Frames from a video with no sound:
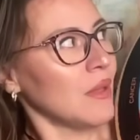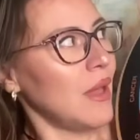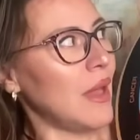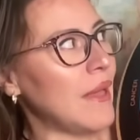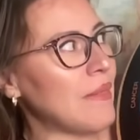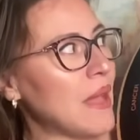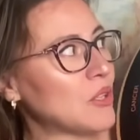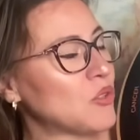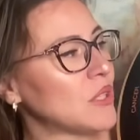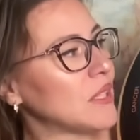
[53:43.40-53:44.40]
And
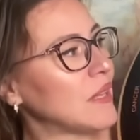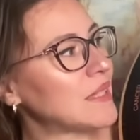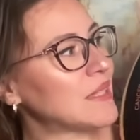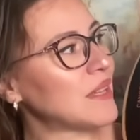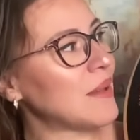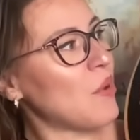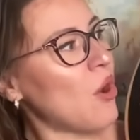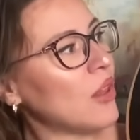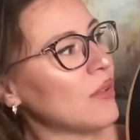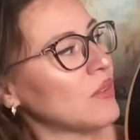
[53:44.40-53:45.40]
actually, the last time
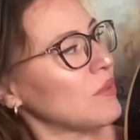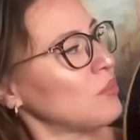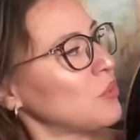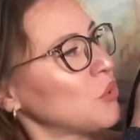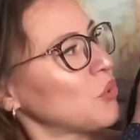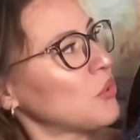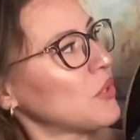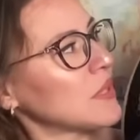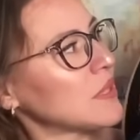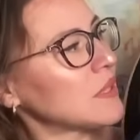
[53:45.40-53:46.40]
all of them, Pluto,
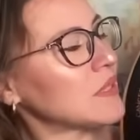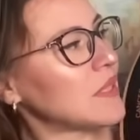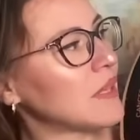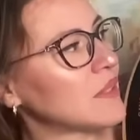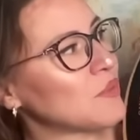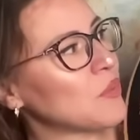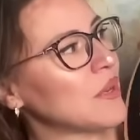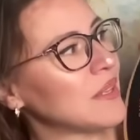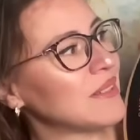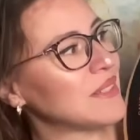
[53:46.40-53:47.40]
Uranus, and Saturn, were
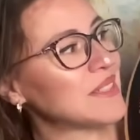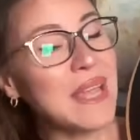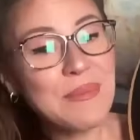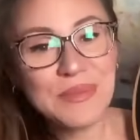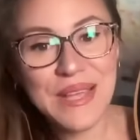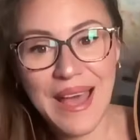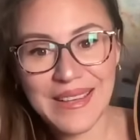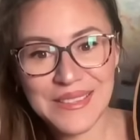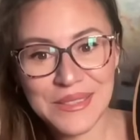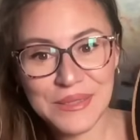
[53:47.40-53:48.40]
in the same
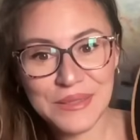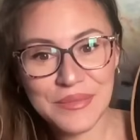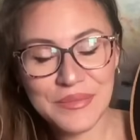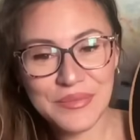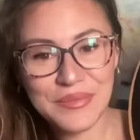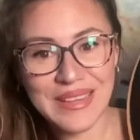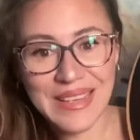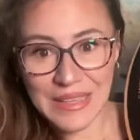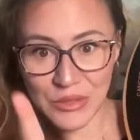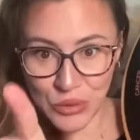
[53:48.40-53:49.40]
signs,
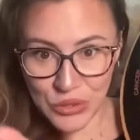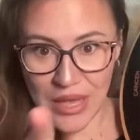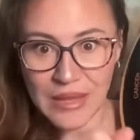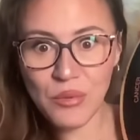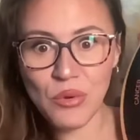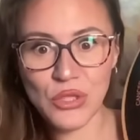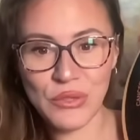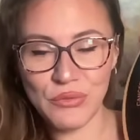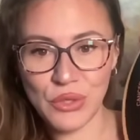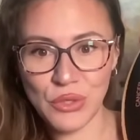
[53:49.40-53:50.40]
again, Zuzana watched
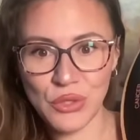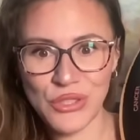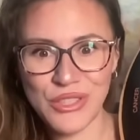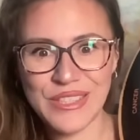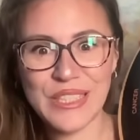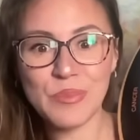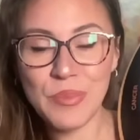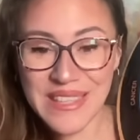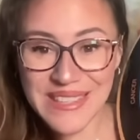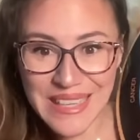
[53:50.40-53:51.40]
the video, she
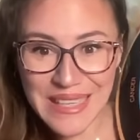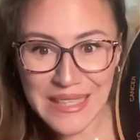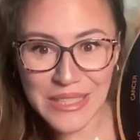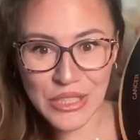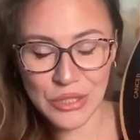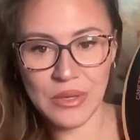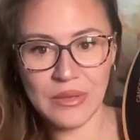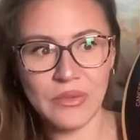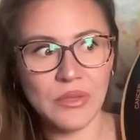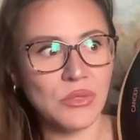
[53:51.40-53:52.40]
speaks the history
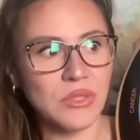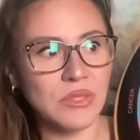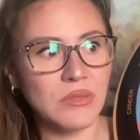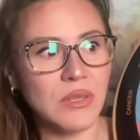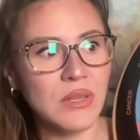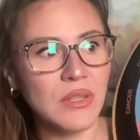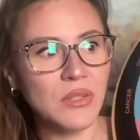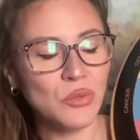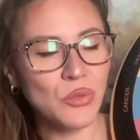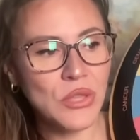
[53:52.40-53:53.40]
of it, was
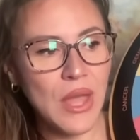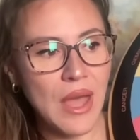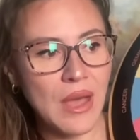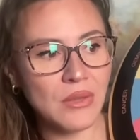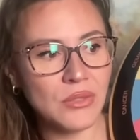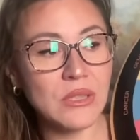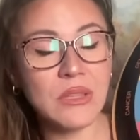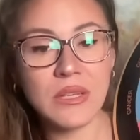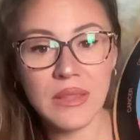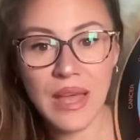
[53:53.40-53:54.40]

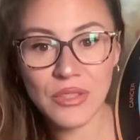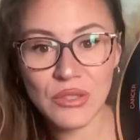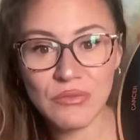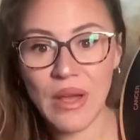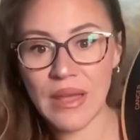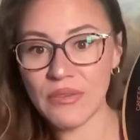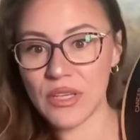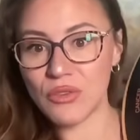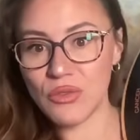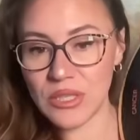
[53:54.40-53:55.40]

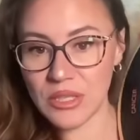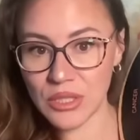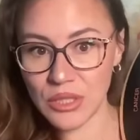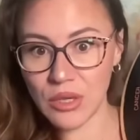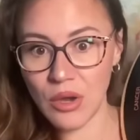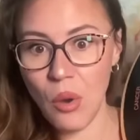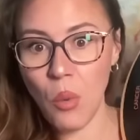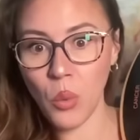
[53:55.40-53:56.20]
3,500 years ago.